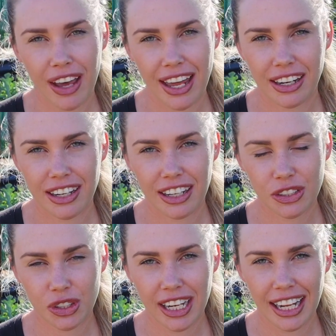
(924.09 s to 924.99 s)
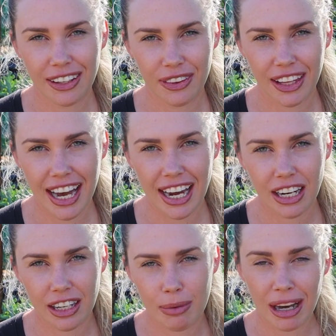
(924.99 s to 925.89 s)
added extra colour in the
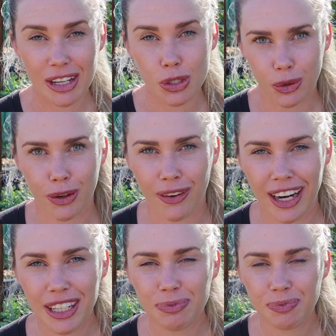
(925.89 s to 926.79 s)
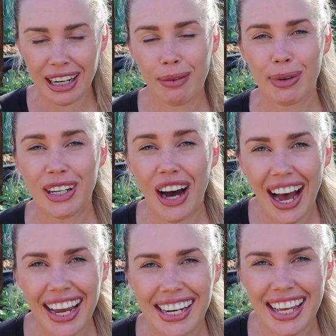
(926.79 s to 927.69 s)
garden amongst all the green. Number
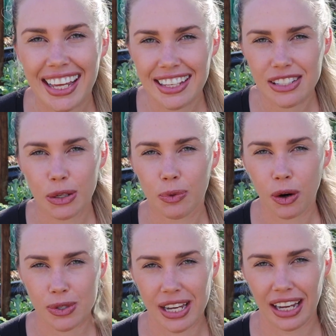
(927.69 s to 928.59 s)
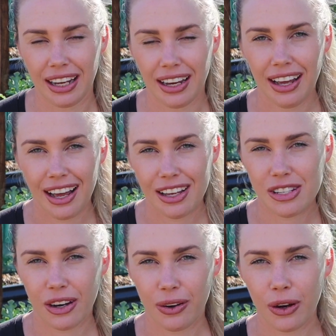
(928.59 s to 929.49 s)
9 is Rosella.
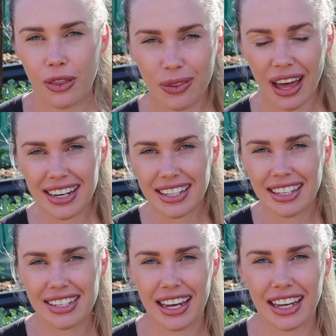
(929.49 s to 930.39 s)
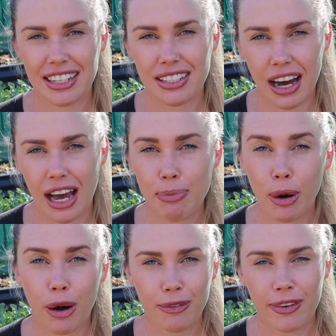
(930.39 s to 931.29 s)
So that is a type
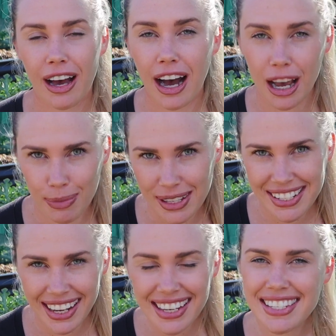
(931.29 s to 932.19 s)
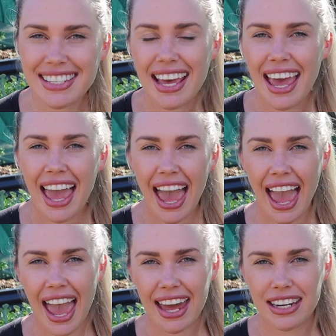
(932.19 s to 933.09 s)
of hibiscus,
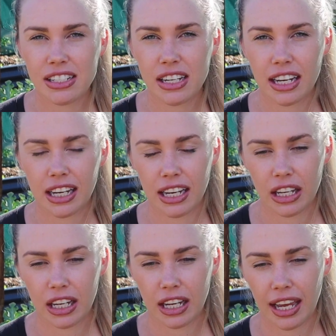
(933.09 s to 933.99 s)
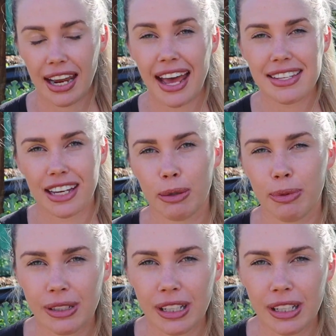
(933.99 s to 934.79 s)
and it has edible